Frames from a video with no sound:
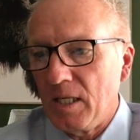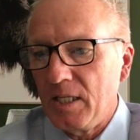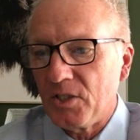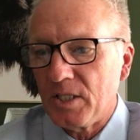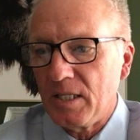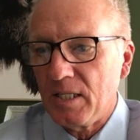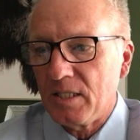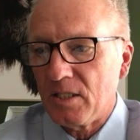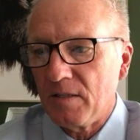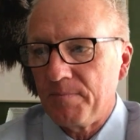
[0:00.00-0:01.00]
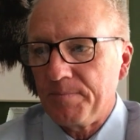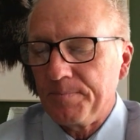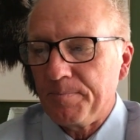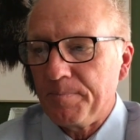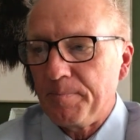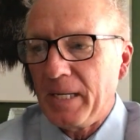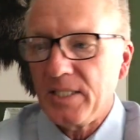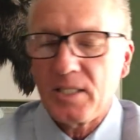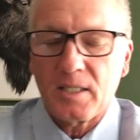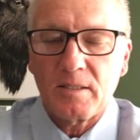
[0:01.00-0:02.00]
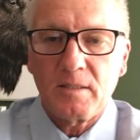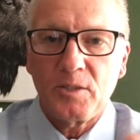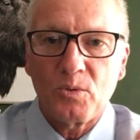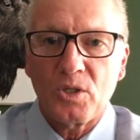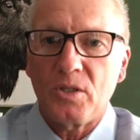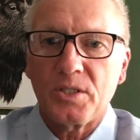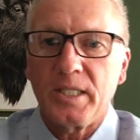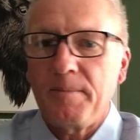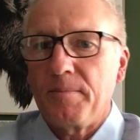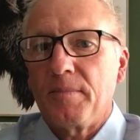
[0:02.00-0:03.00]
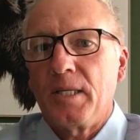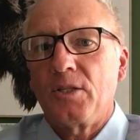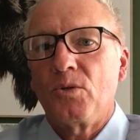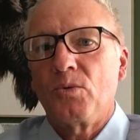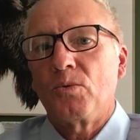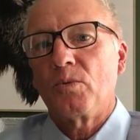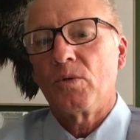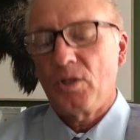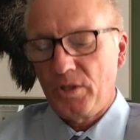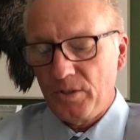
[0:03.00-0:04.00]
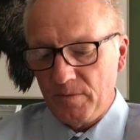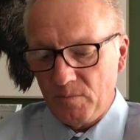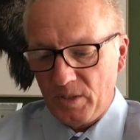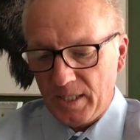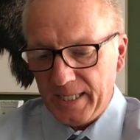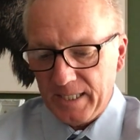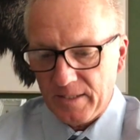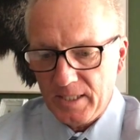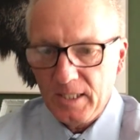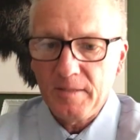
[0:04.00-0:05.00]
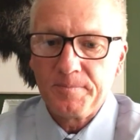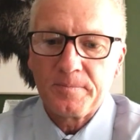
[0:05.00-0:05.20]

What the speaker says: it's a basic little concept that you'll learn with Anthony.